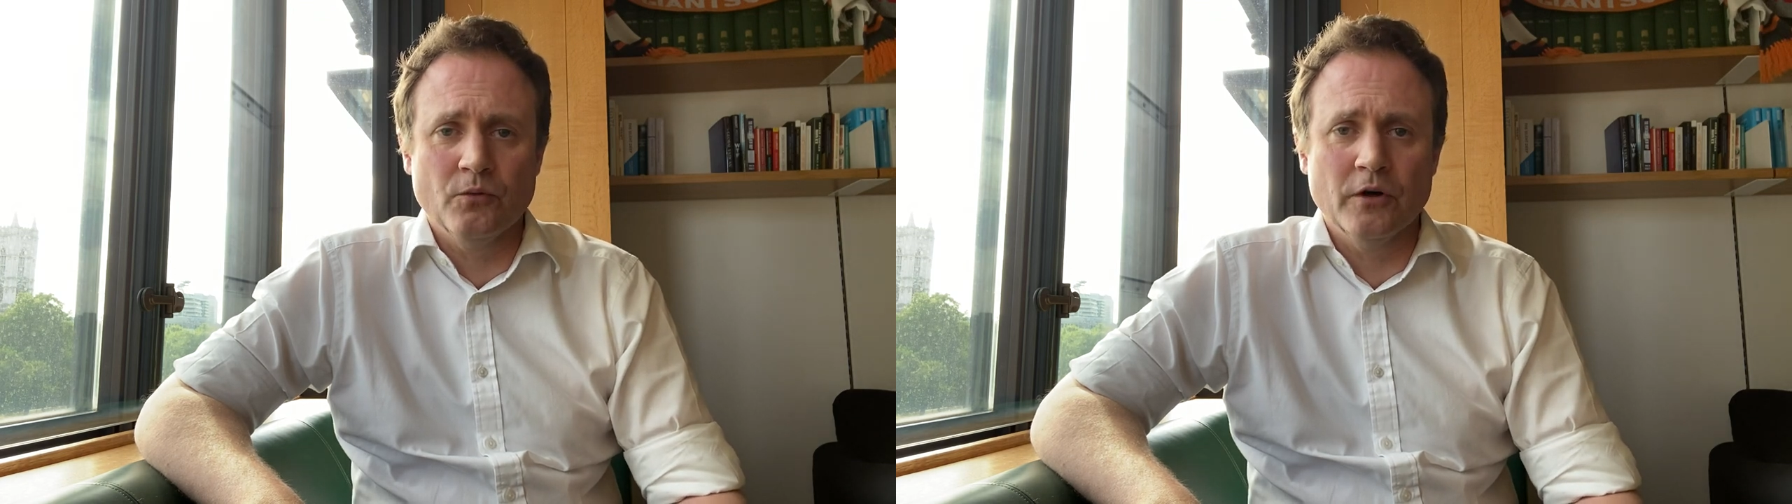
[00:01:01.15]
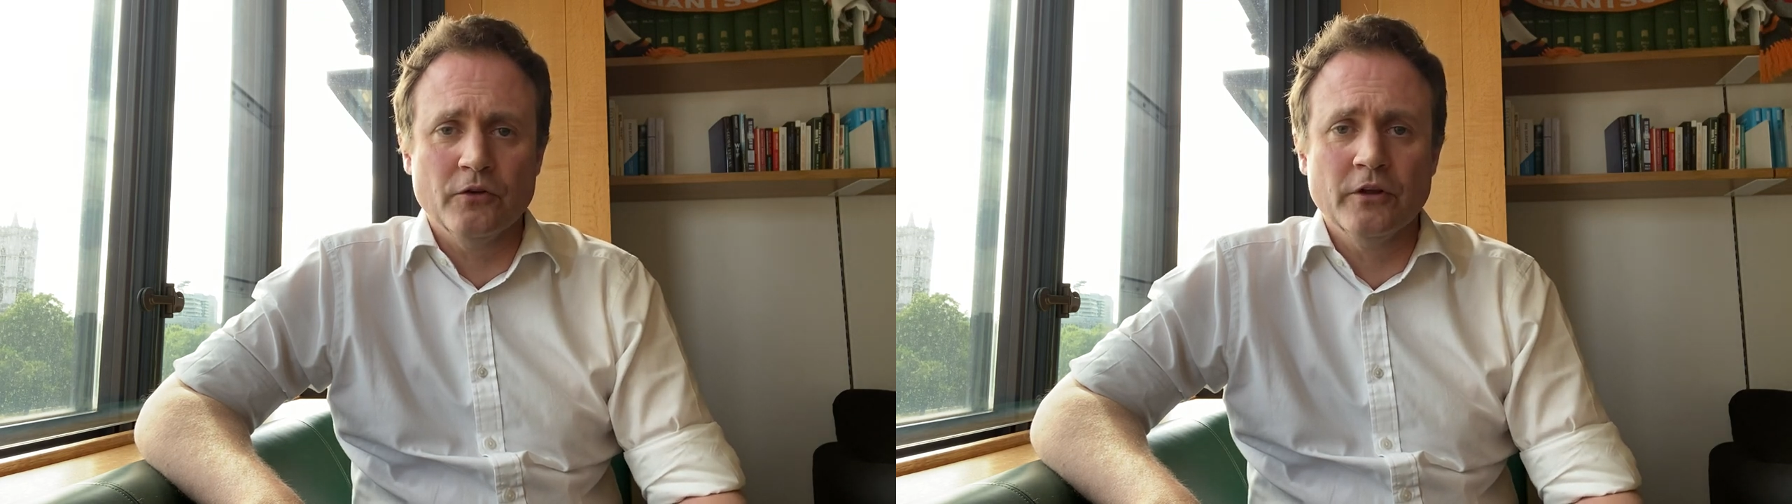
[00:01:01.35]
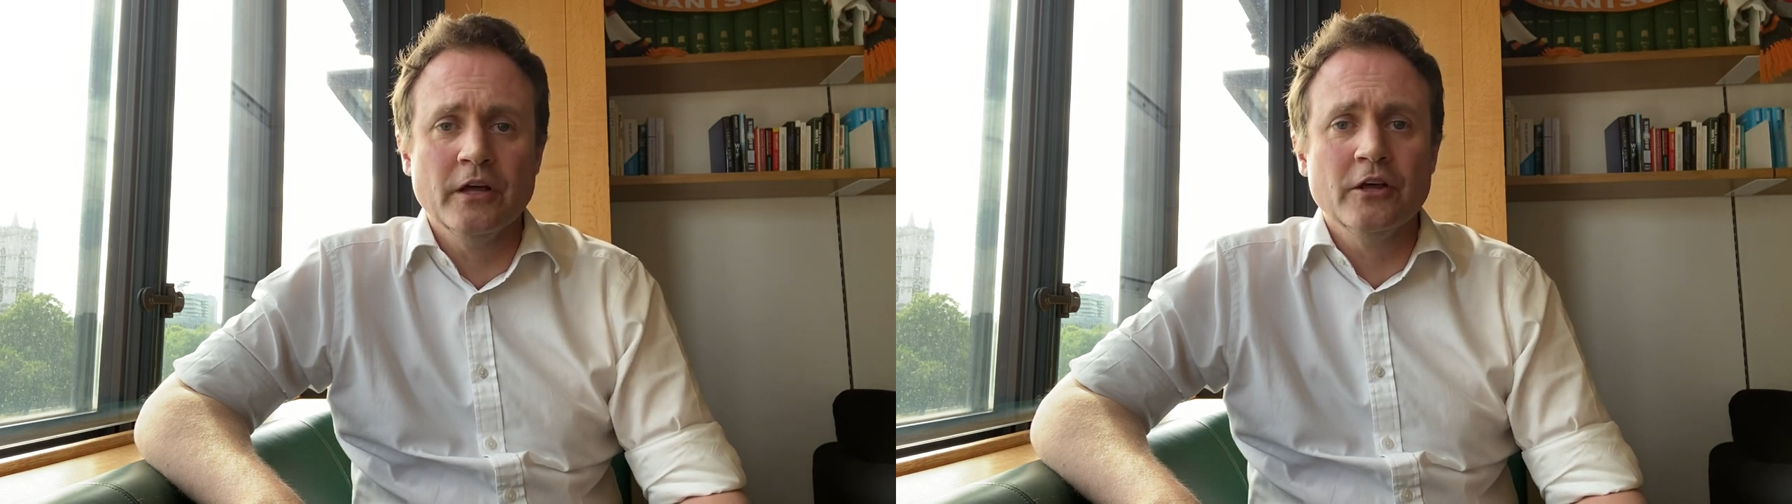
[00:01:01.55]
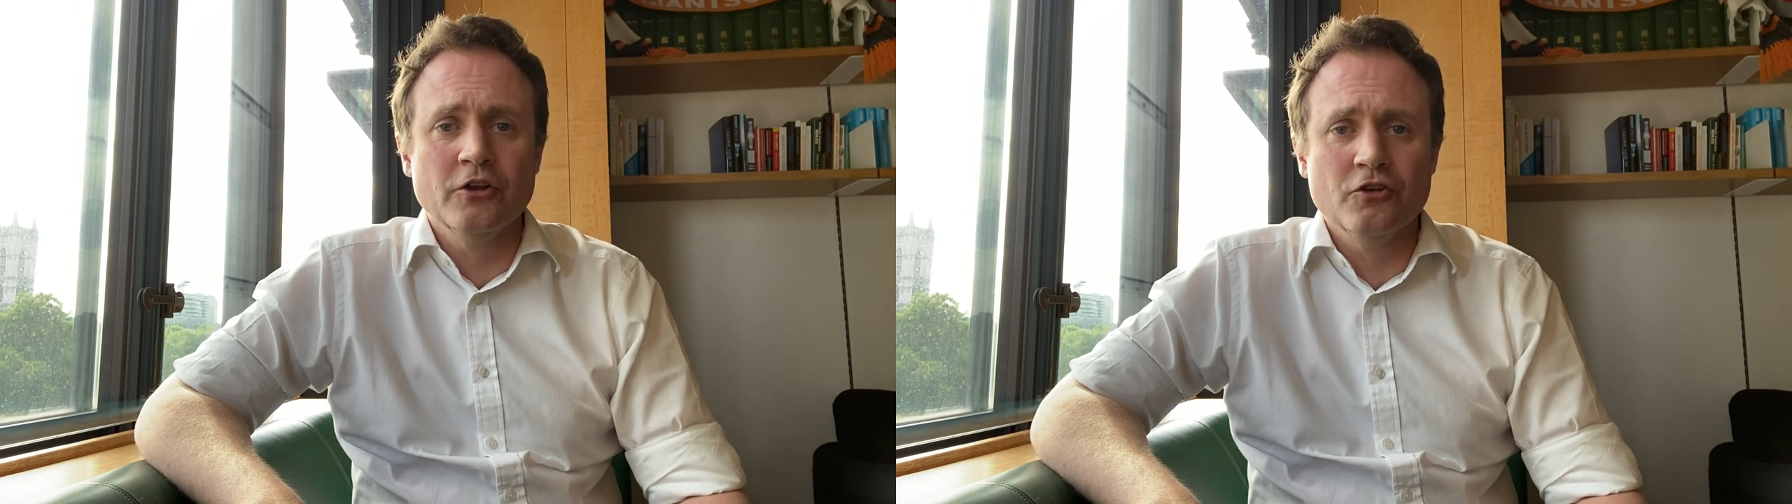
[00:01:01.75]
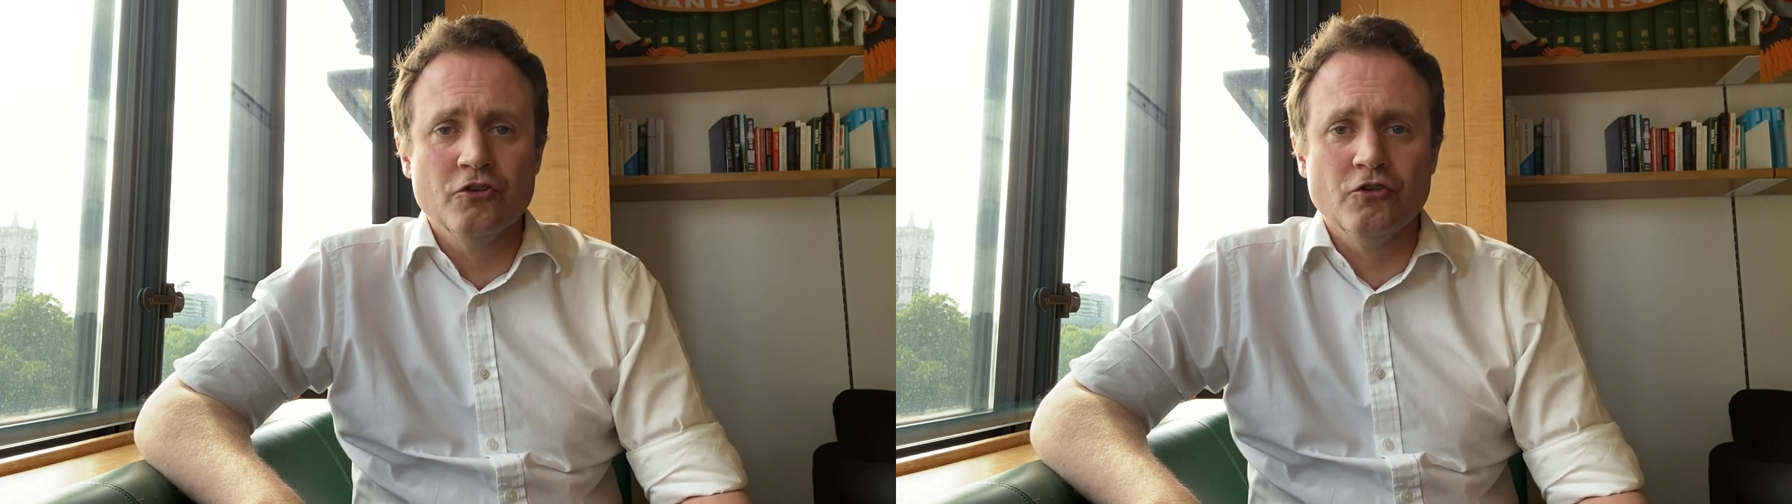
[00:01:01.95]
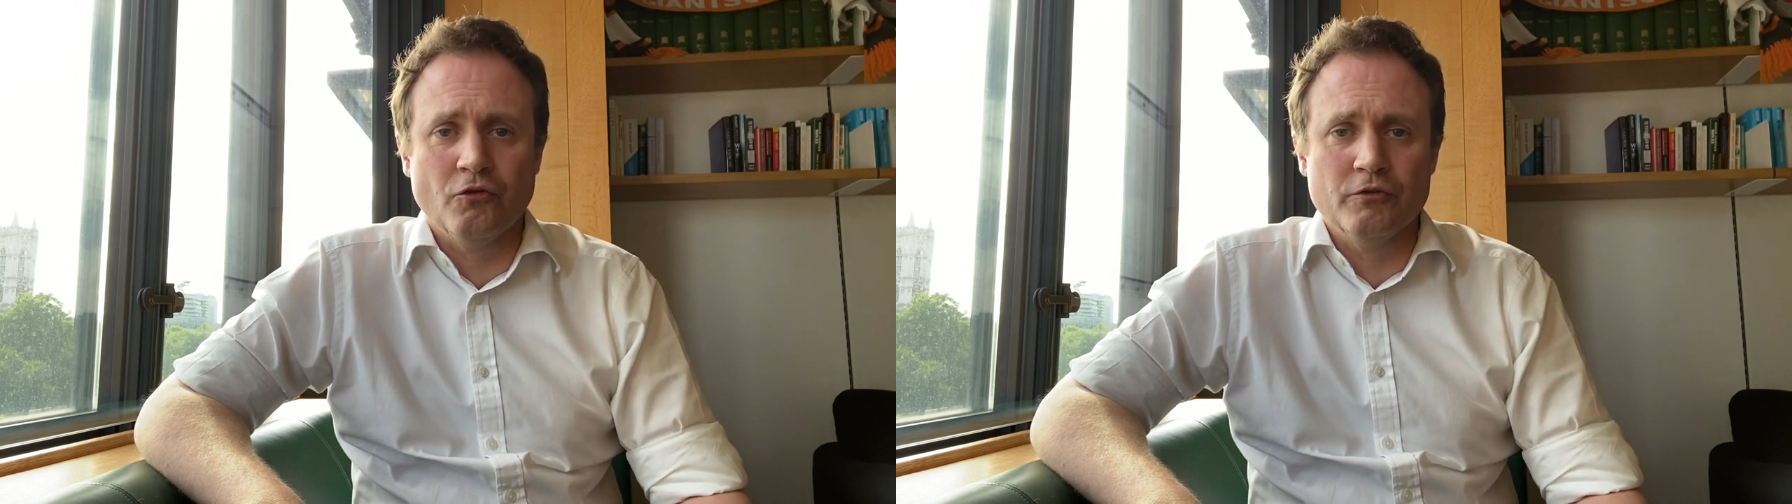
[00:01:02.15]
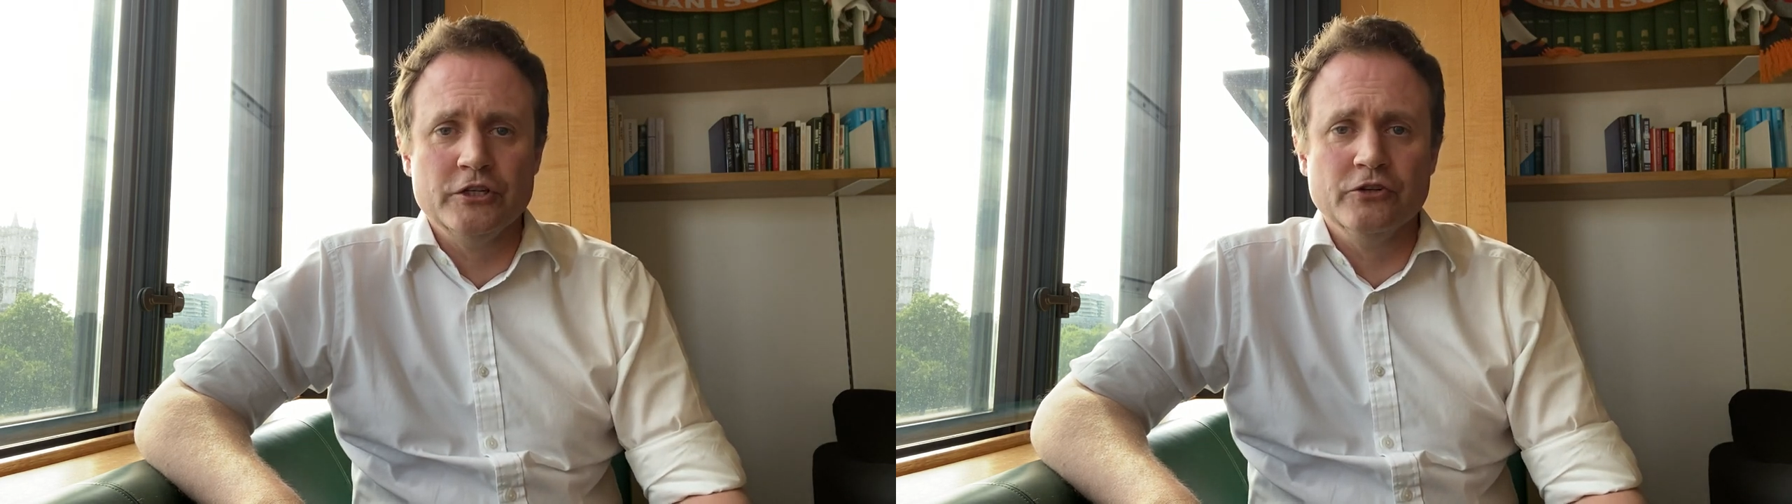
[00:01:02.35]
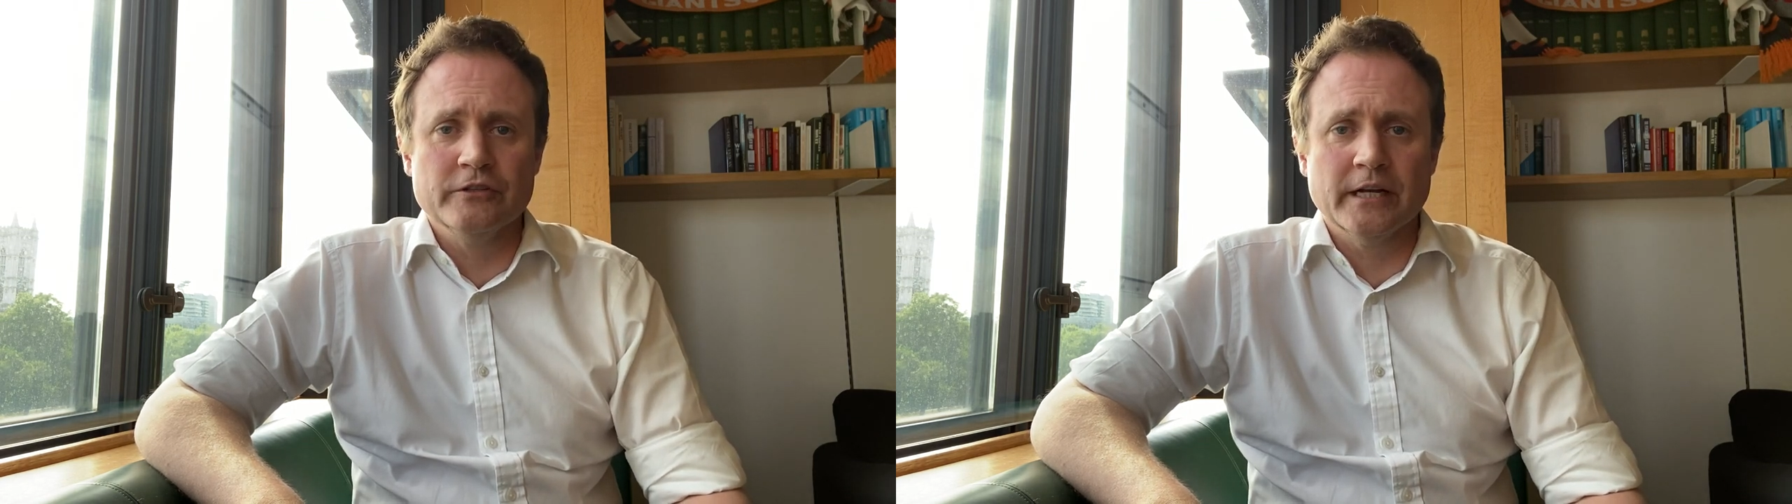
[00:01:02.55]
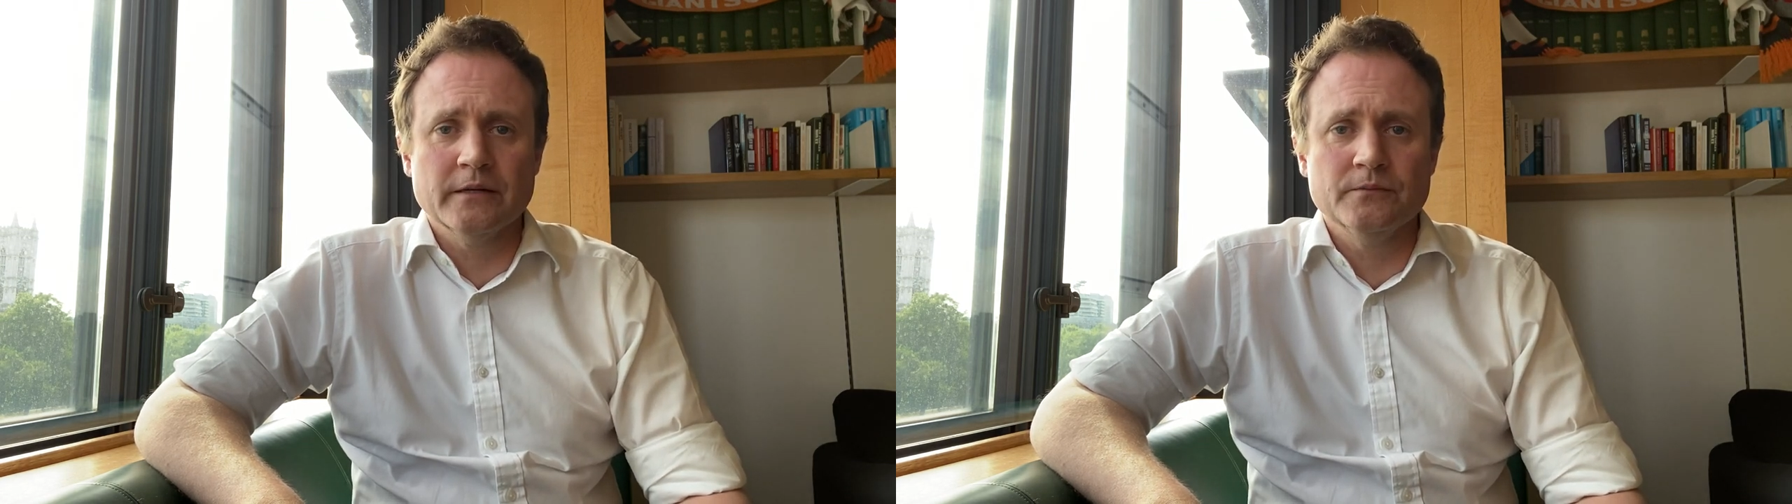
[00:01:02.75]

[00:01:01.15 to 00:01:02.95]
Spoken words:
world, not reducing.